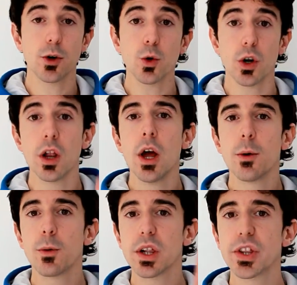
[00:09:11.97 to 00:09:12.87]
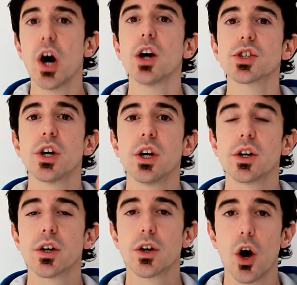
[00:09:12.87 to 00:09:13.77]
Google will not
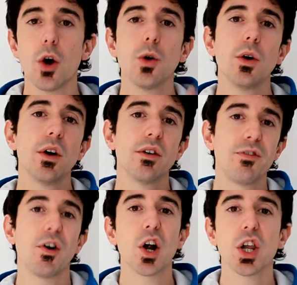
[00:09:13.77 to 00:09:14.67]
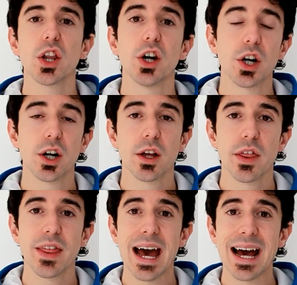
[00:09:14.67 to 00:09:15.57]
go farther
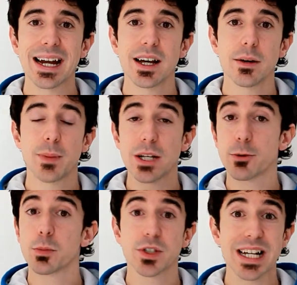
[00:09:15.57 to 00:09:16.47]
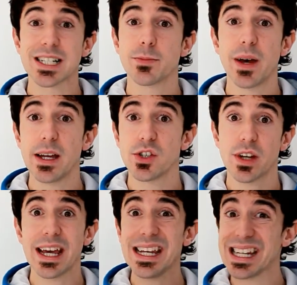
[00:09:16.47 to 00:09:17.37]
than a password protected page,
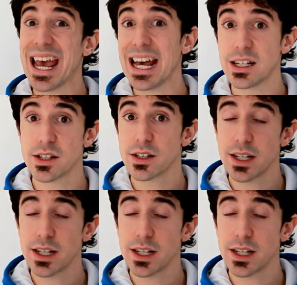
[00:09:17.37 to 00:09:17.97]
okay? It can't.